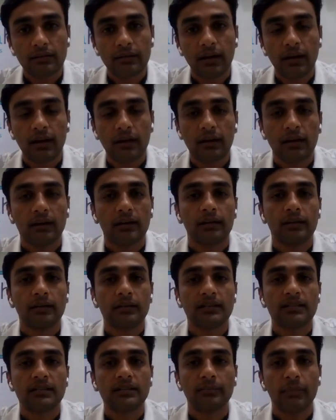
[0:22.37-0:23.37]
our
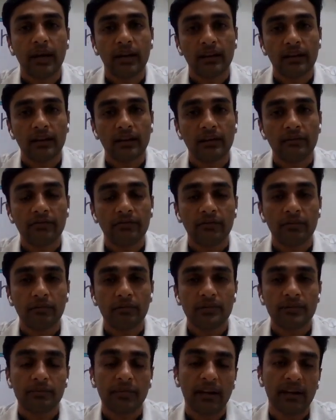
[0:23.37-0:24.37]

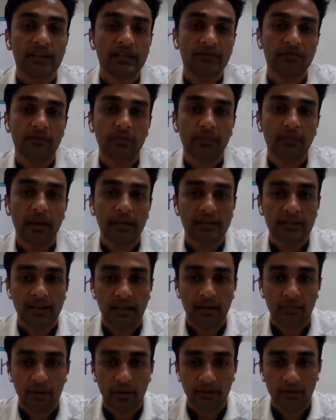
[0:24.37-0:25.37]
Smiles for Miles
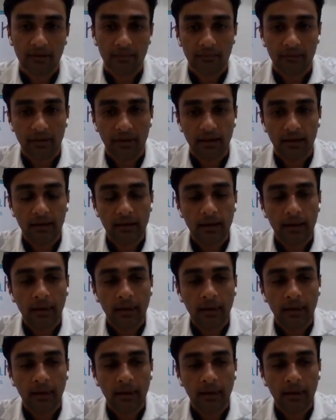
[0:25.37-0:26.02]
campaign, right?